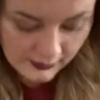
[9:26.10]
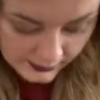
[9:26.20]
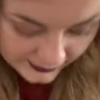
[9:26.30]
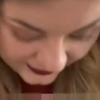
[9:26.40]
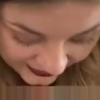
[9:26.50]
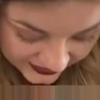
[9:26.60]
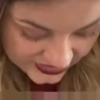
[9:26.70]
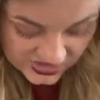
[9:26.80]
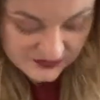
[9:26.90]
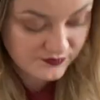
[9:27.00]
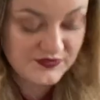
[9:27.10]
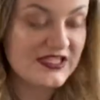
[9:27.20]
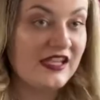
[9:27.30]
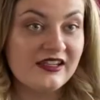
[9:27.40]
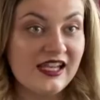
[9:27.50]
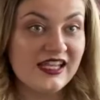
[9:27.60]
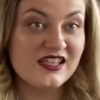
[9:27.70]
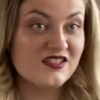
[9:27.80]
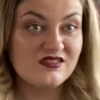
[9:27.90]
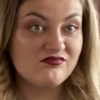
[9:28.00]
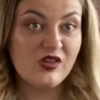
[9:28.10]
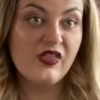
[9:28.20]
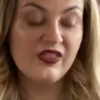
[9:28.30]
Yeah, just standard leggings, nothing